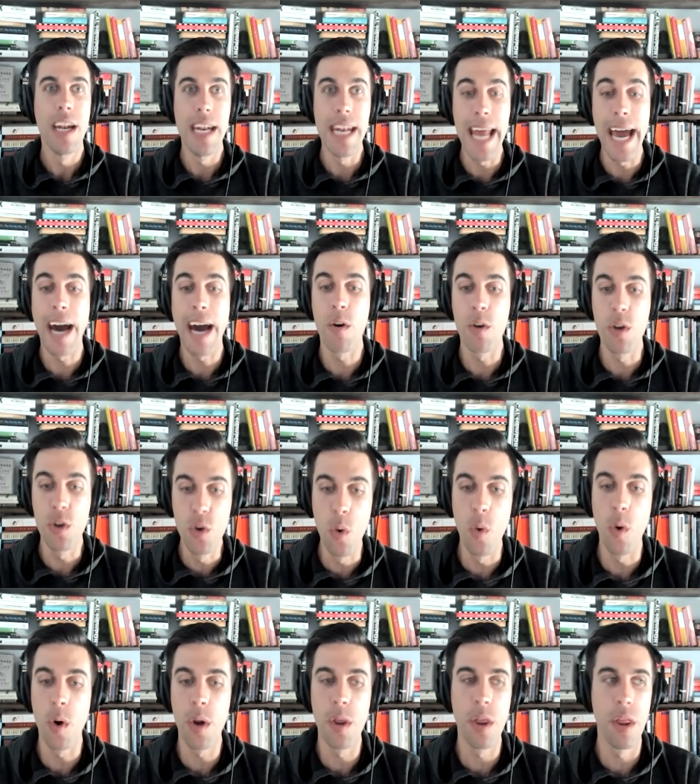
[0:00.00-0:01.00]
now
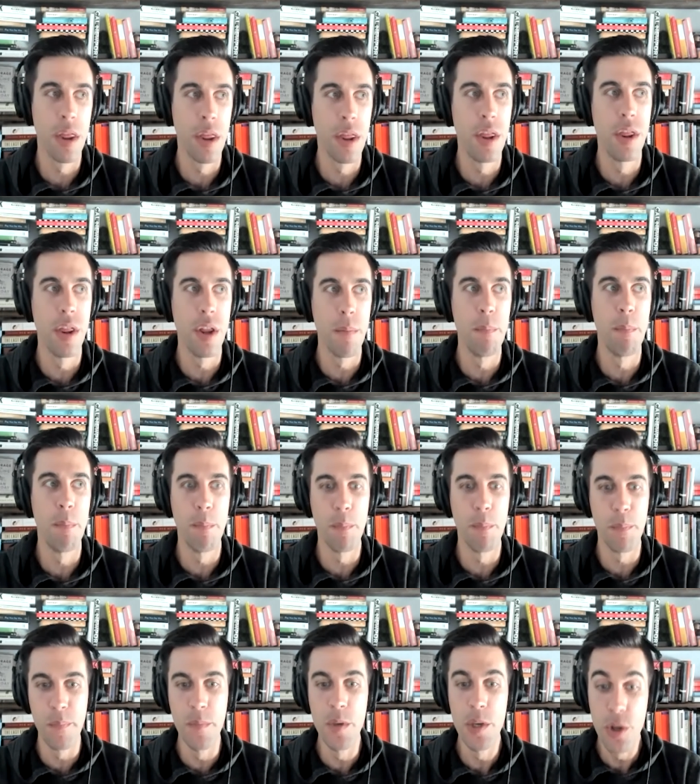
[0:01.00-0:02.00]
you're the
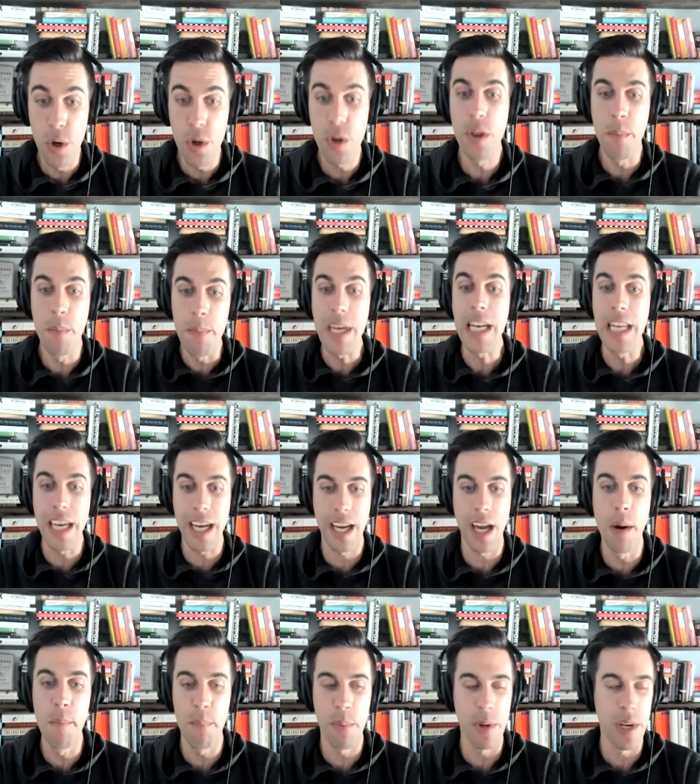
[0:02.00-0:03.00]
you're the media
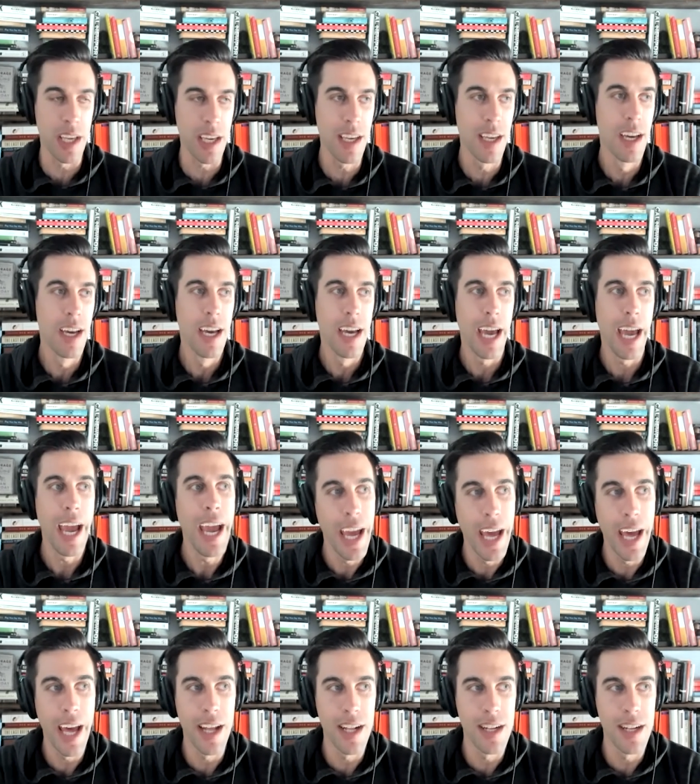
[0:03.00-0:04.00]
company
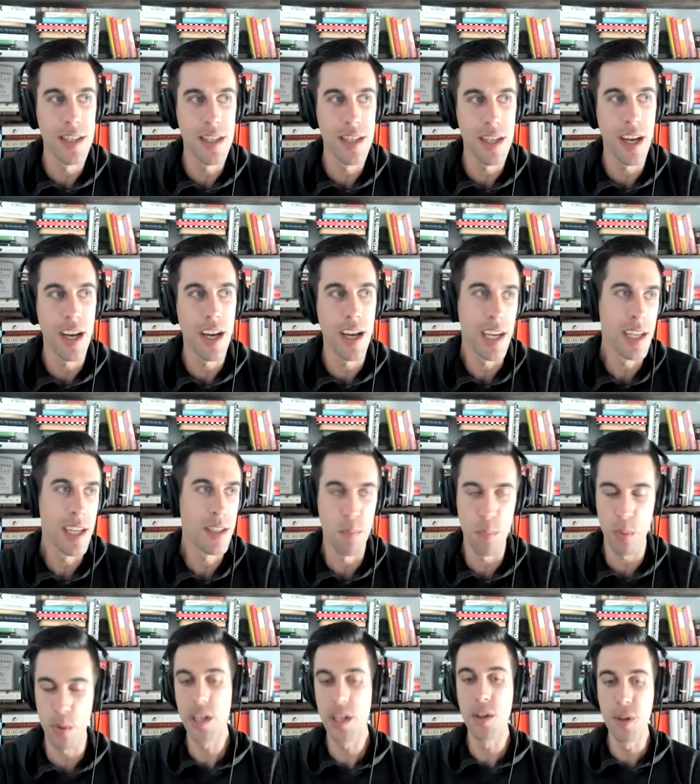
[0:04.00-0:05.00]
and uh, it's a
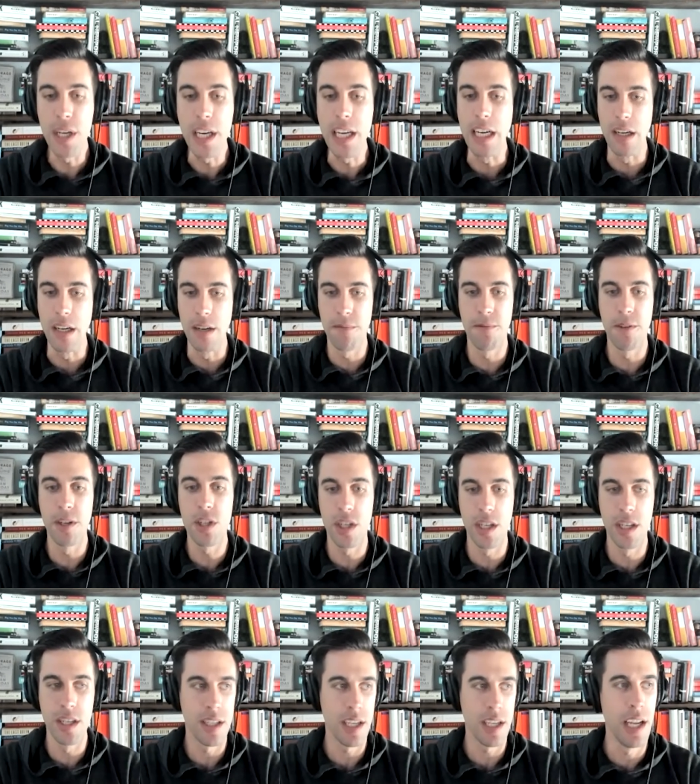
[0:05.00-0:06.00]
pretty lean
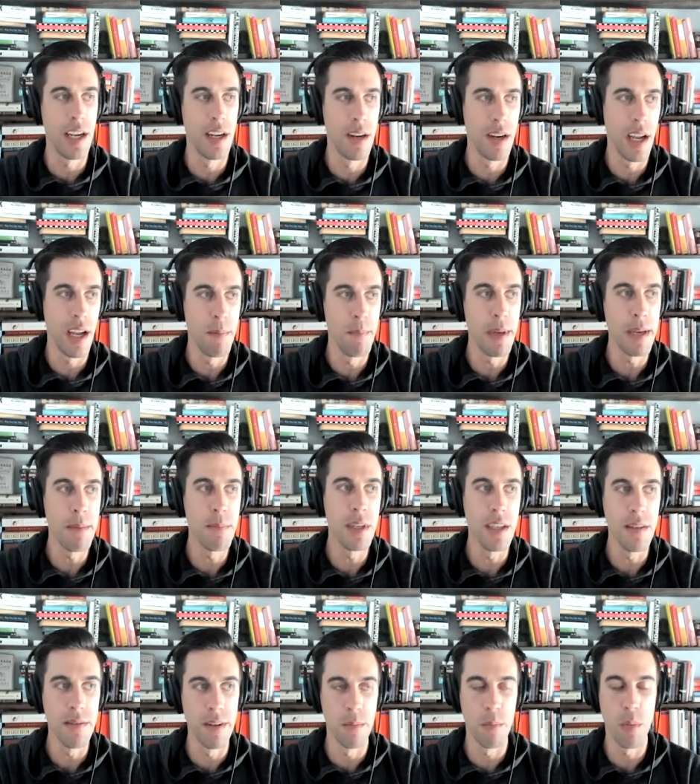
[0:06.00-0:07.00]
efficient and and maybe
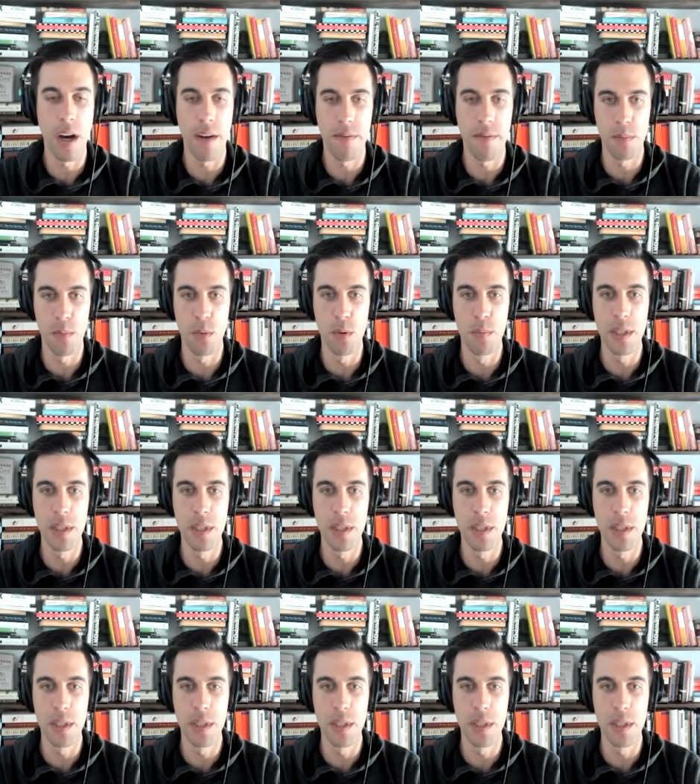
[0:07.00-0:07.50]
even profitable